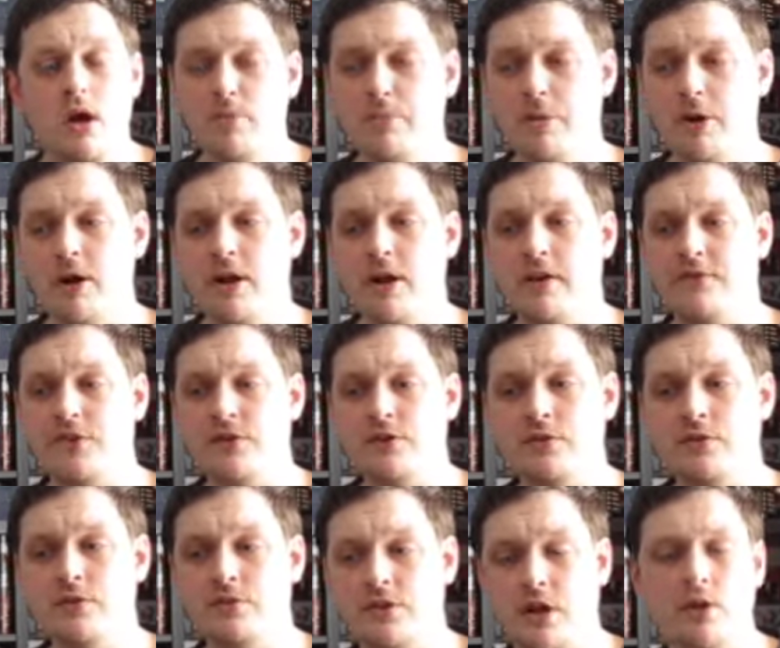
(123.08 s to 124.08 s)
But if
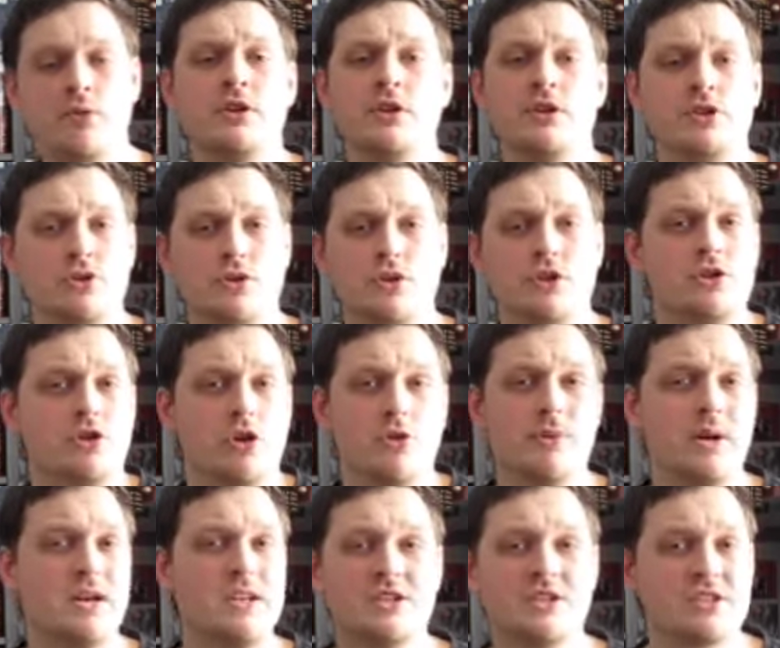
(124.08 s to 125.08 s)
you don't enjoy your
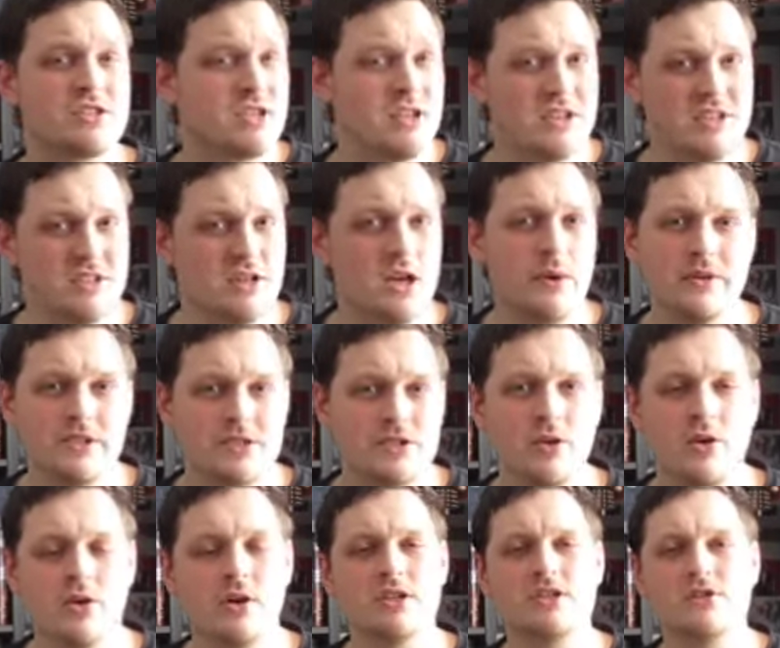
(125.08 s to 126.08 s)
job, it just it's
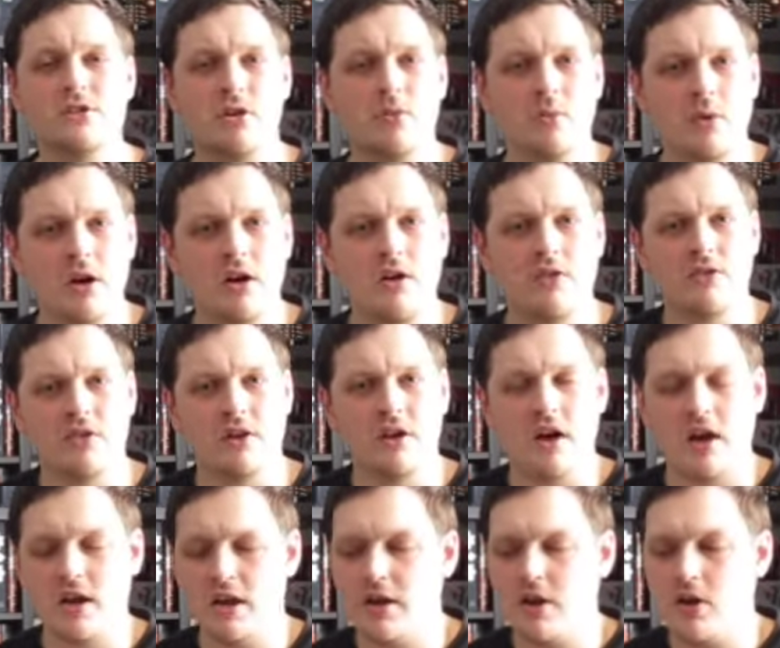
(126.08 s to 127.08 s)
not worth
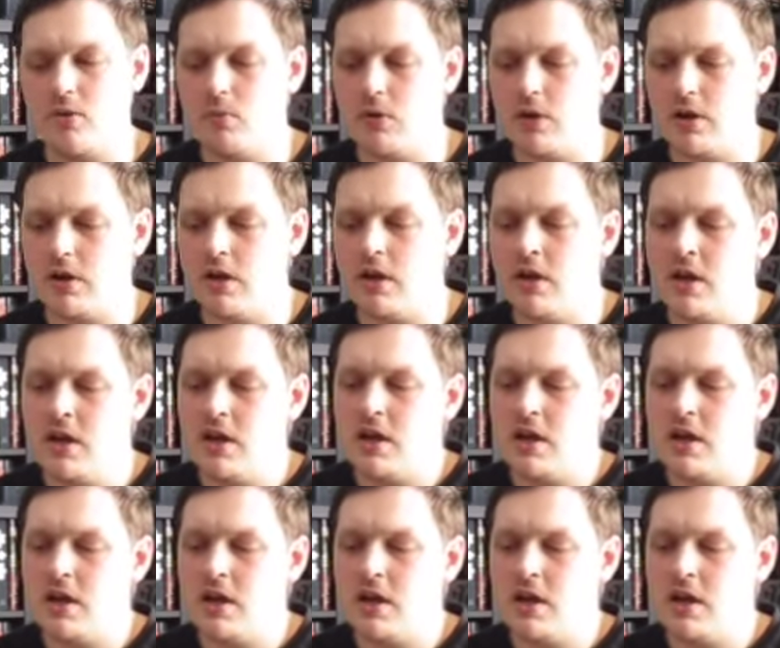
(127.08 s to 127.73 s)
it. And I don't want to